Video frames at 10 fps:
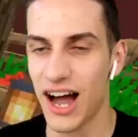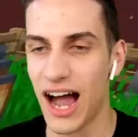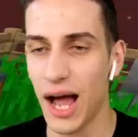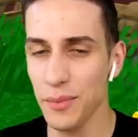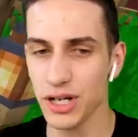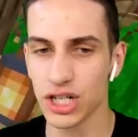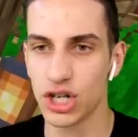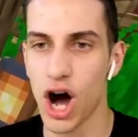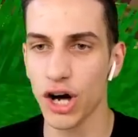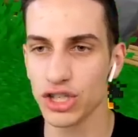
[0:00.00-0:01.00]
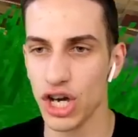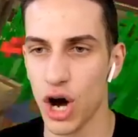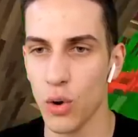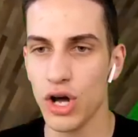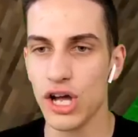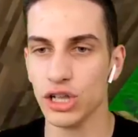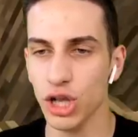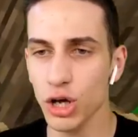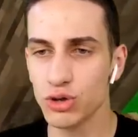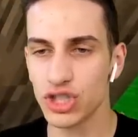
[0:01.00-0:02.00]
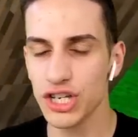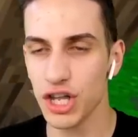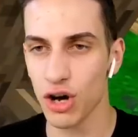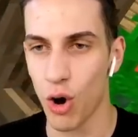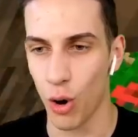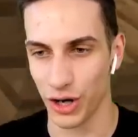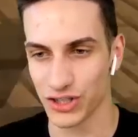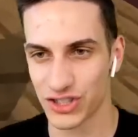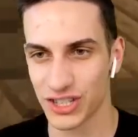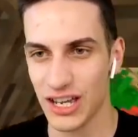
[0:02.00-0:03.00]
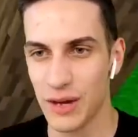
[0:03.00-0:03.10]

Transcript: I'm gonna call you Lucy the horse.